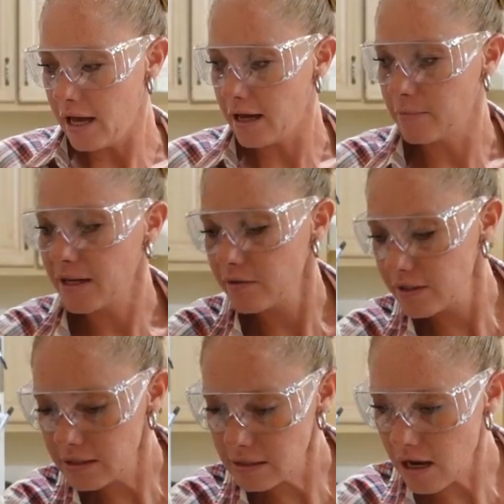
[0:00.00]
Now
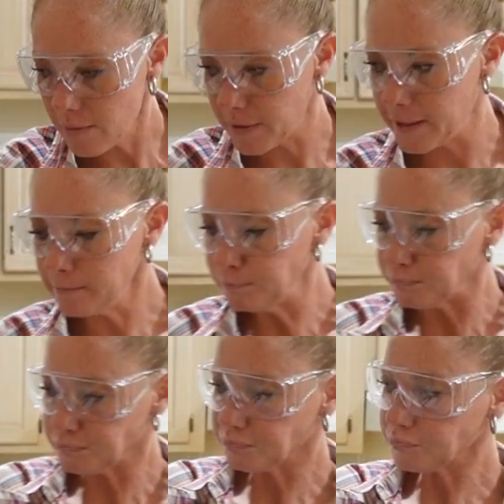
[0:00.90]
this topping
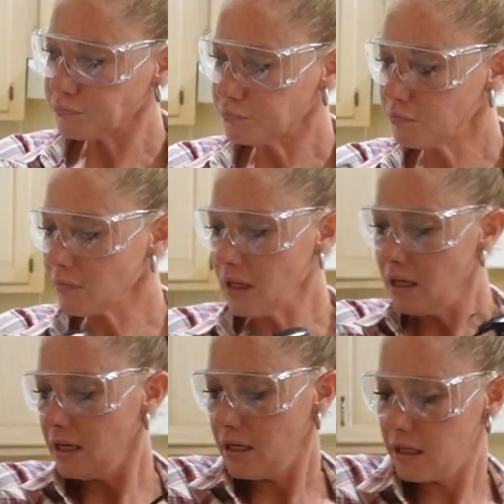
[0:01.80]

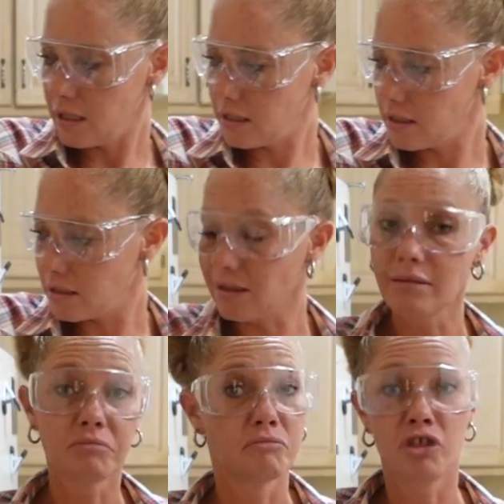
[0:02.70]
is
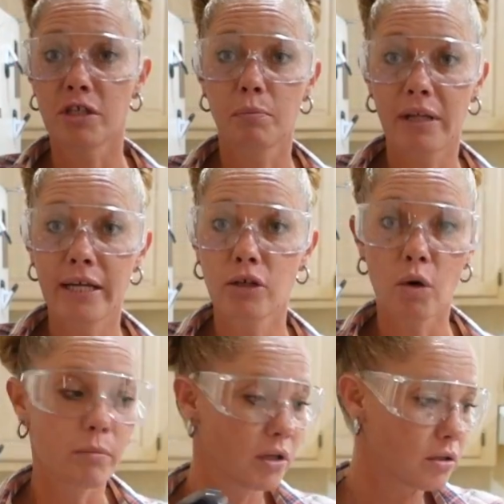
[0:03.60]
just plain
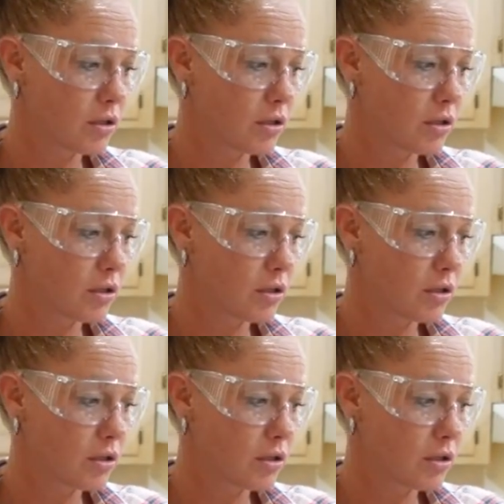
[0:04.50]
goat milk,